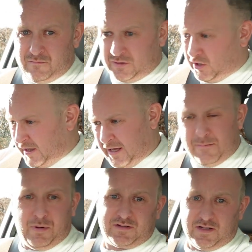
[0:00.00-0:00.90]

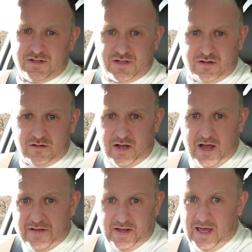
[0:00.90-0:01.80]
clicky buttons
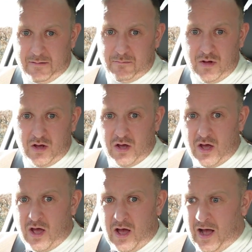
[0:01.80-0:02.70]
in the game,
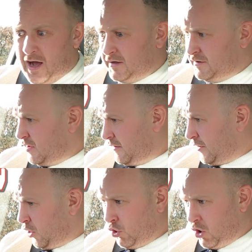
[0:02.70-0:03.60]
and
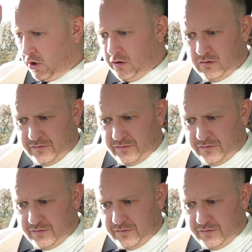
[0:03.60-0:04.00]
they're all gone.